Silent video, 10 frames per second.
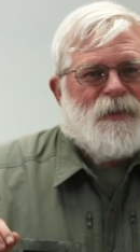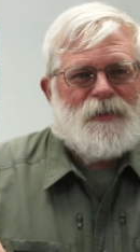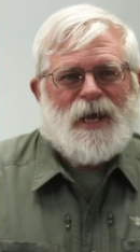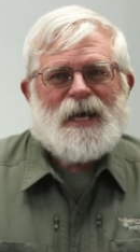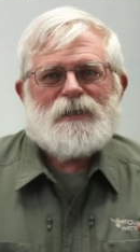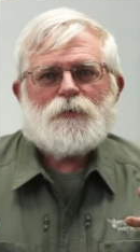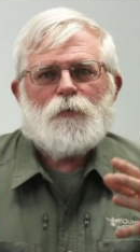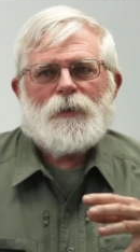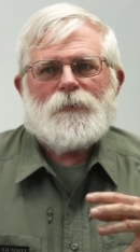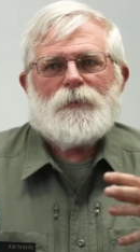That's
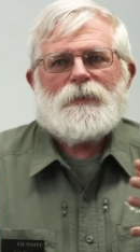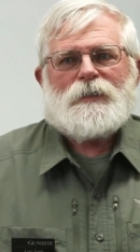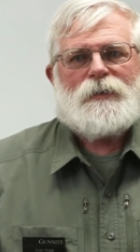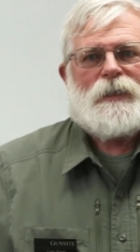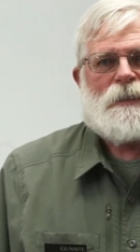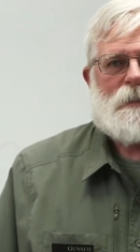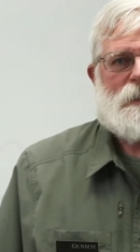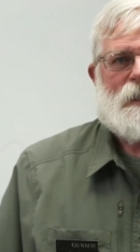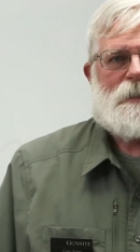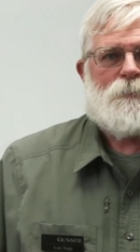one of those things
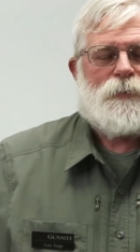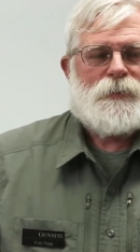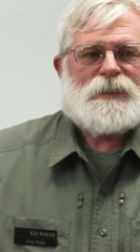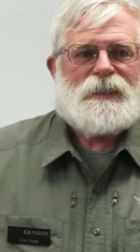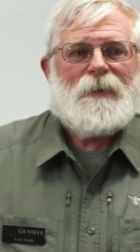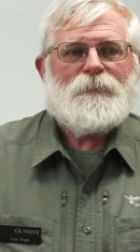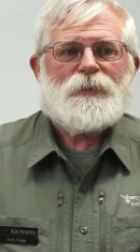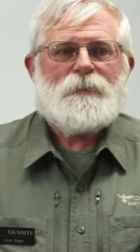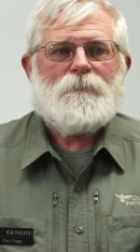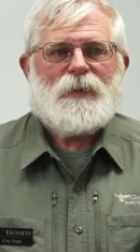that's
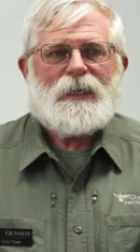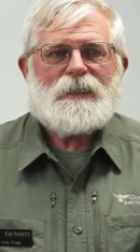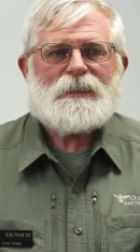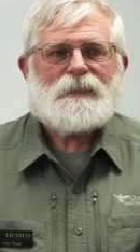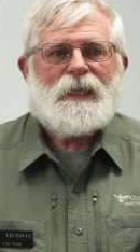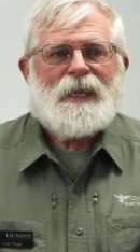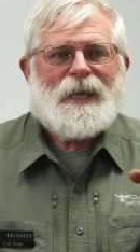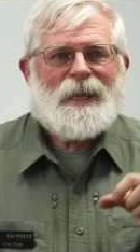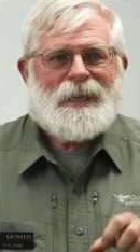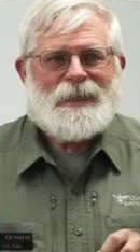perception-based
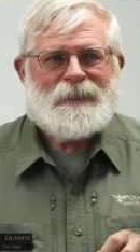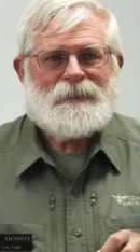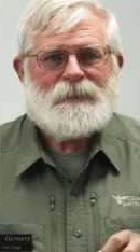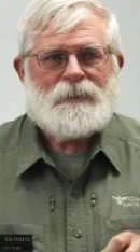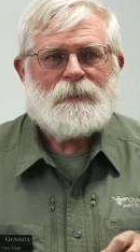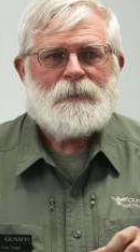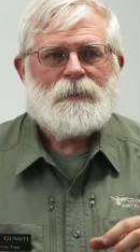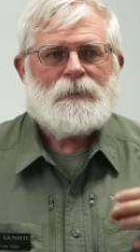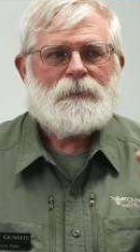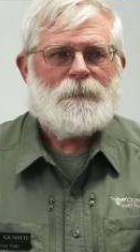and
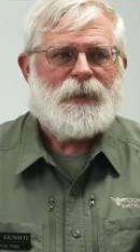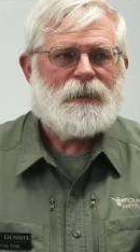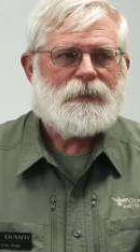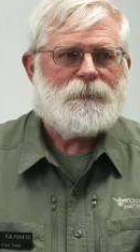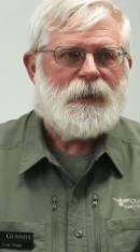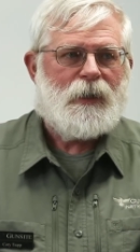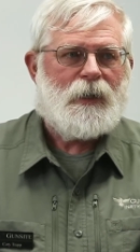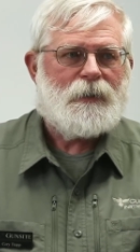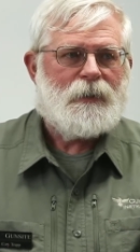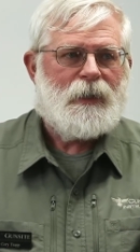depends
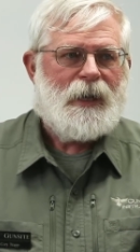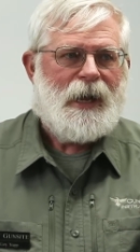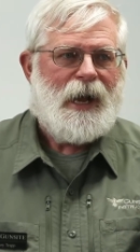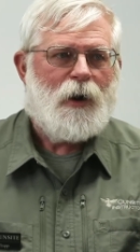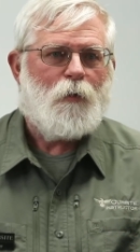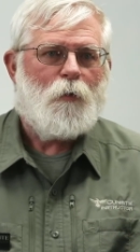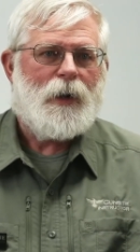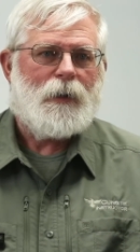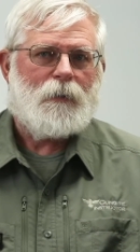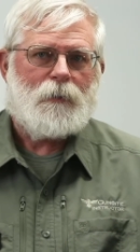upon how
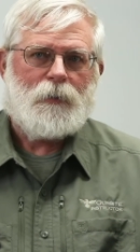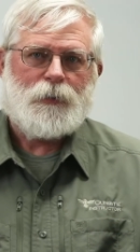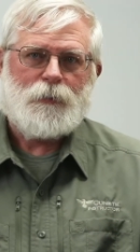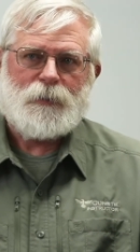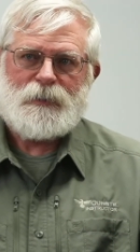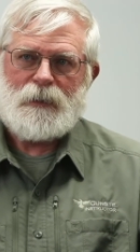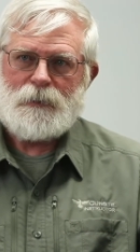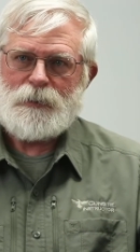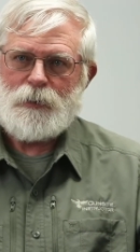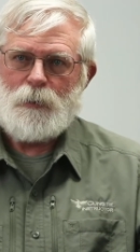well your
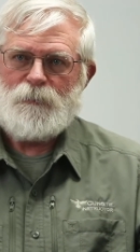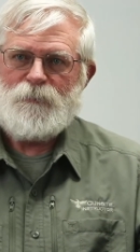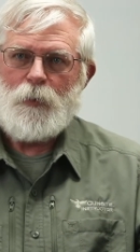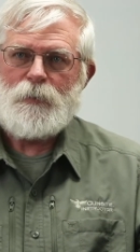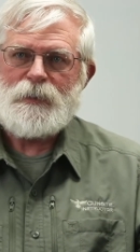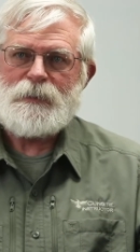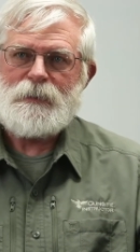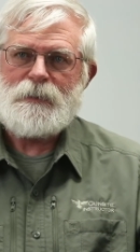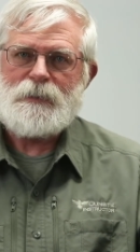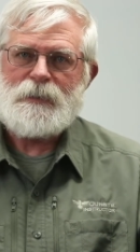telescope
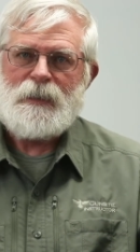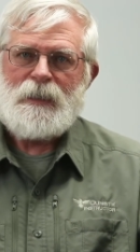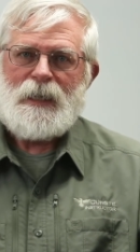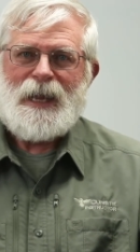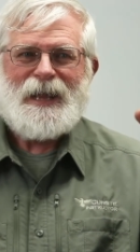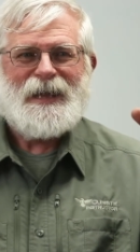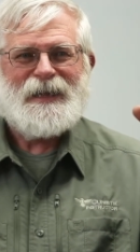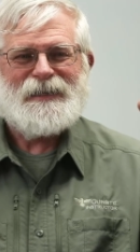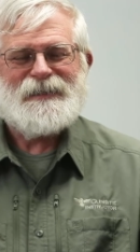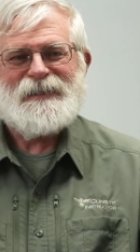focuses
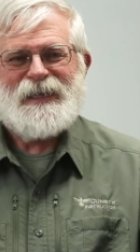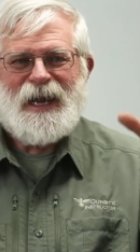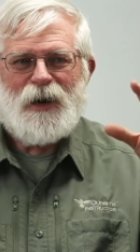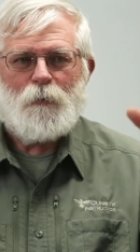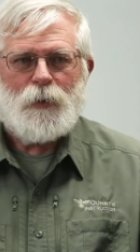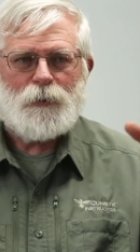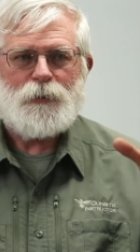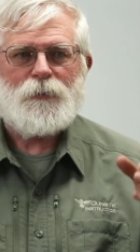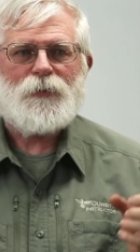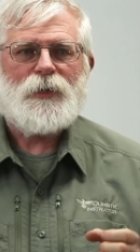and how well
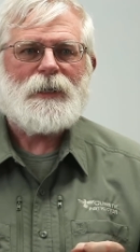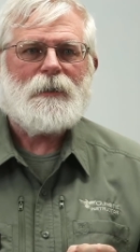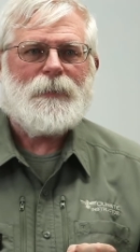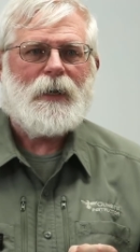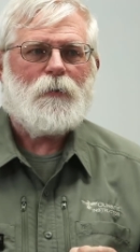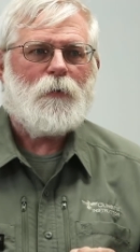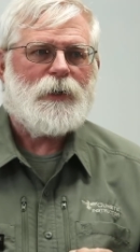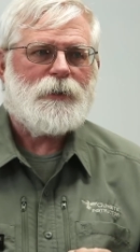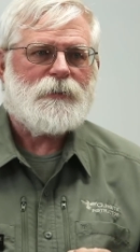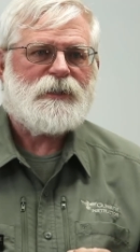you think about
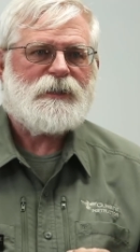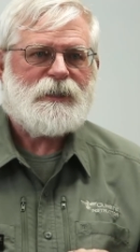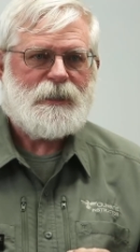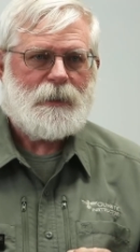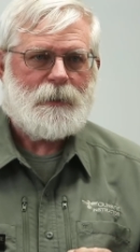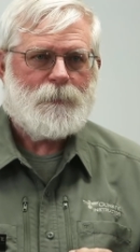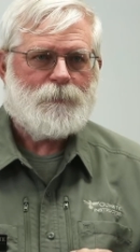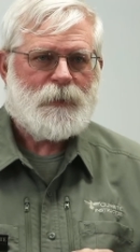what you're seeing.